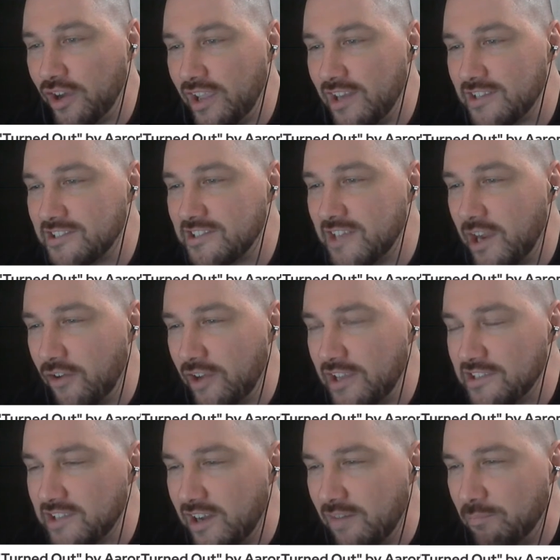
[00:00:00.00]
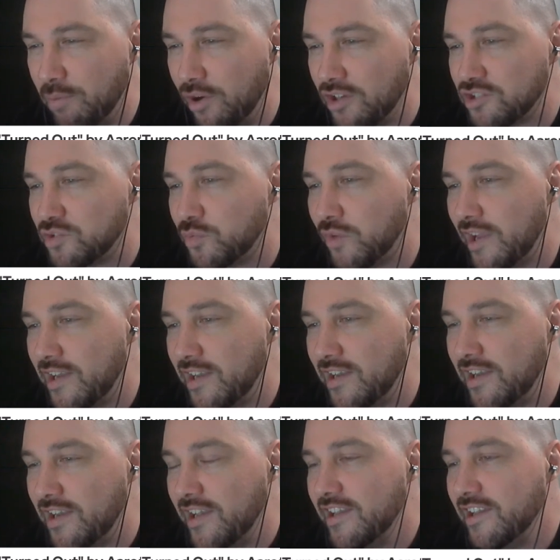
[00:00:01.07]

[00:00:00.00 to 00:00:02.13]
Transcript: in a series of books written